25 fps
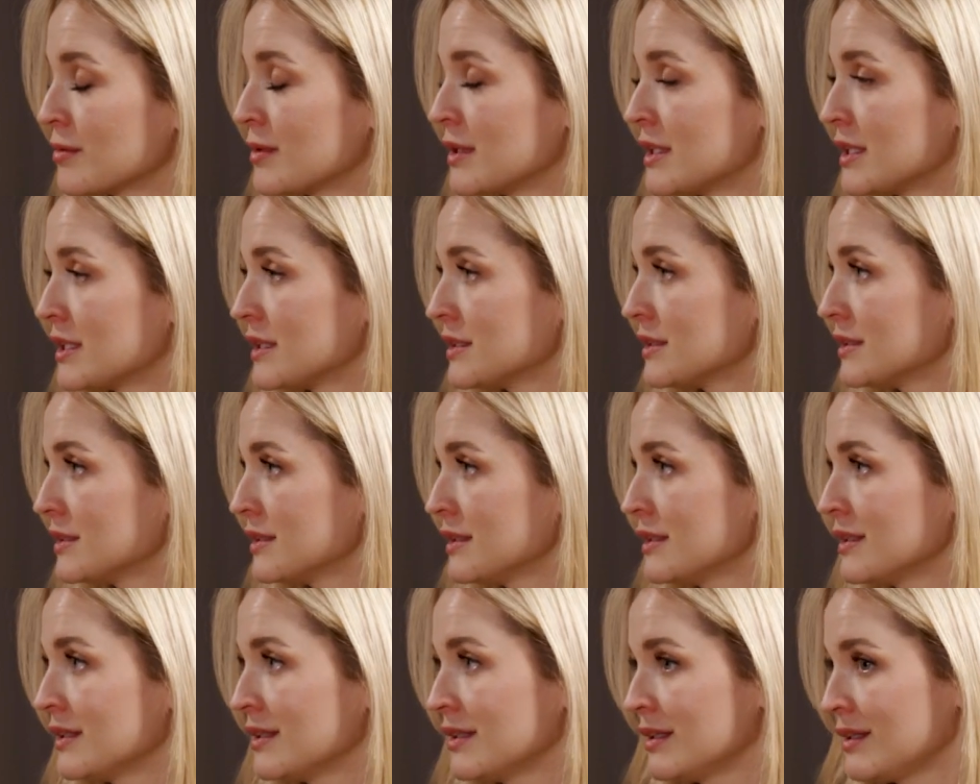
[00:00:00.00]
well,
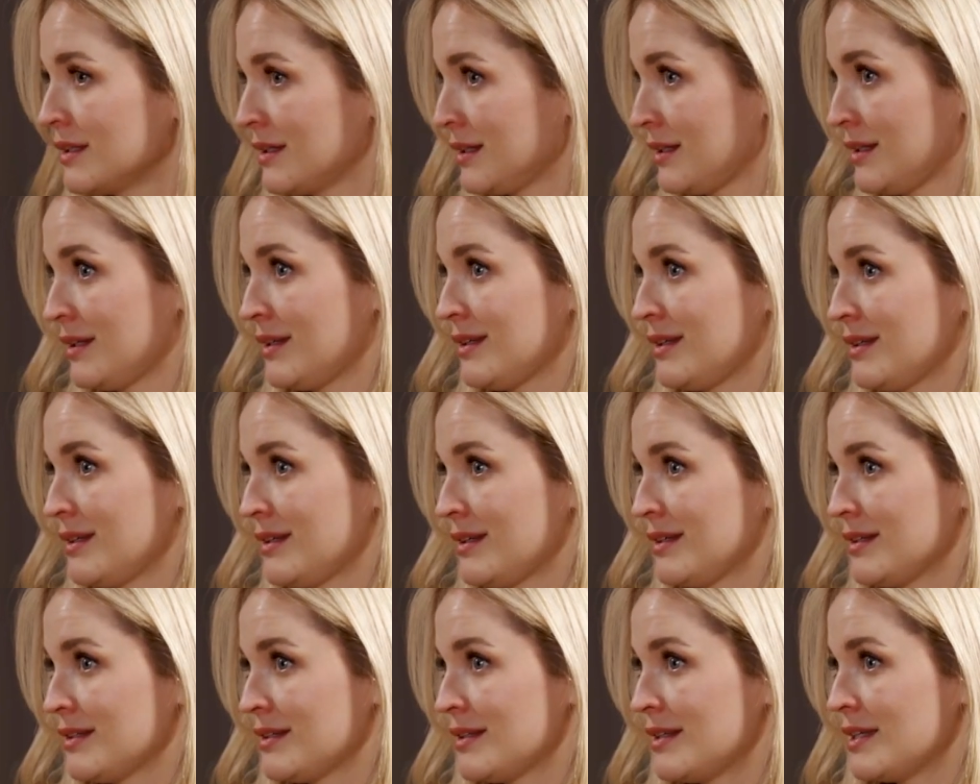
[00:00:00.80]

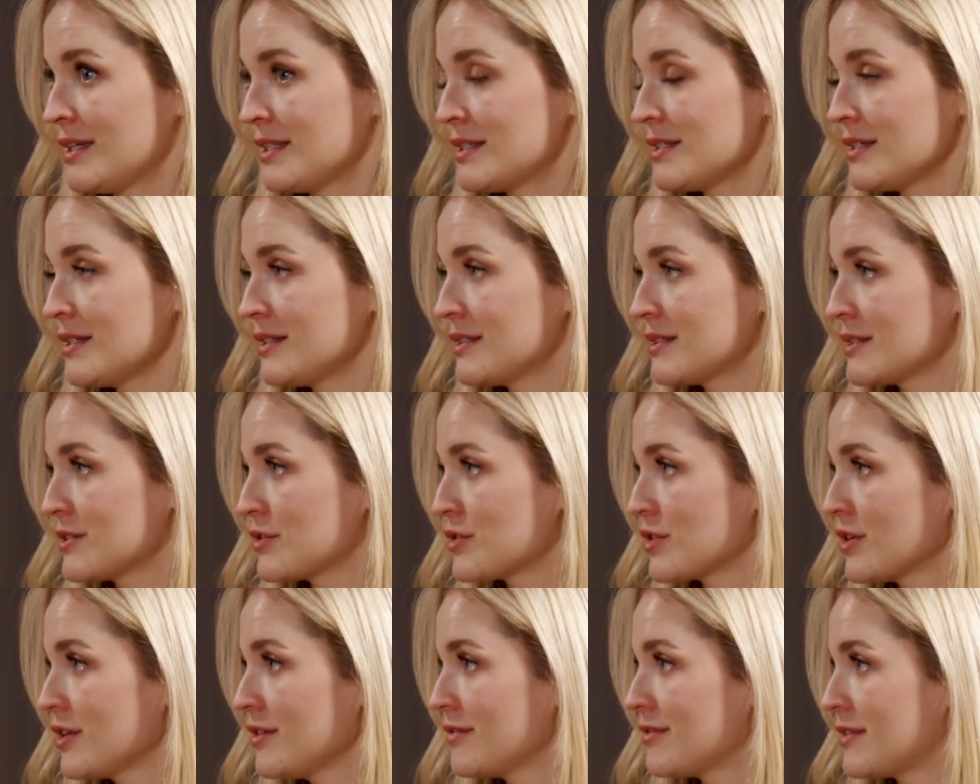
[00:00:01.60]
that's it.
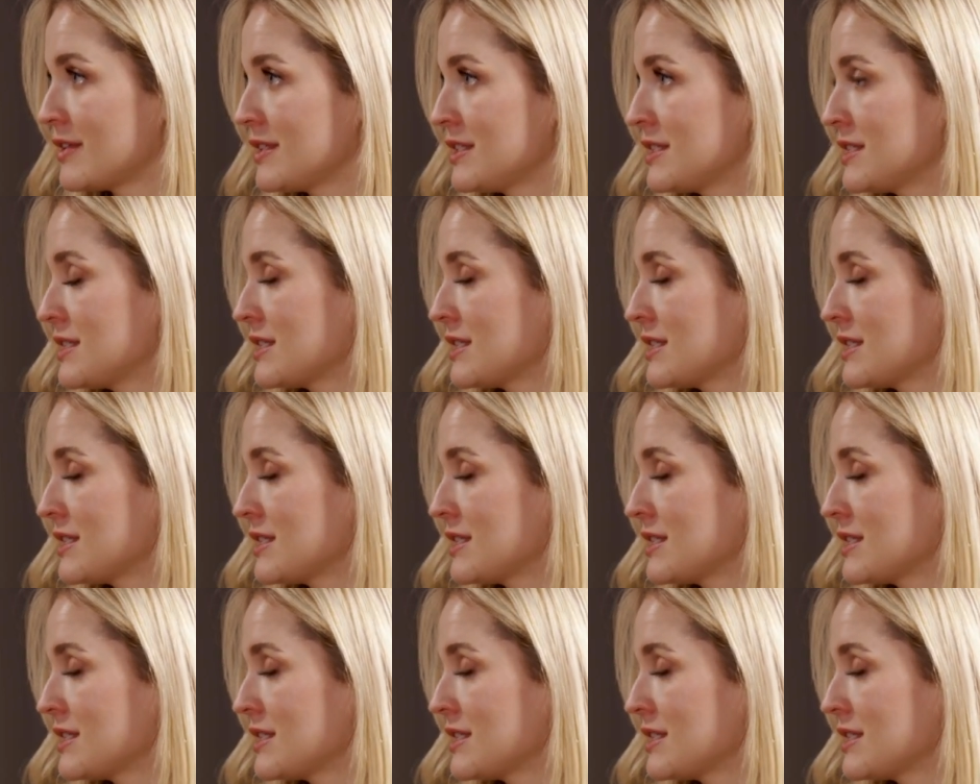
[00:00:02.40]
It's over. It's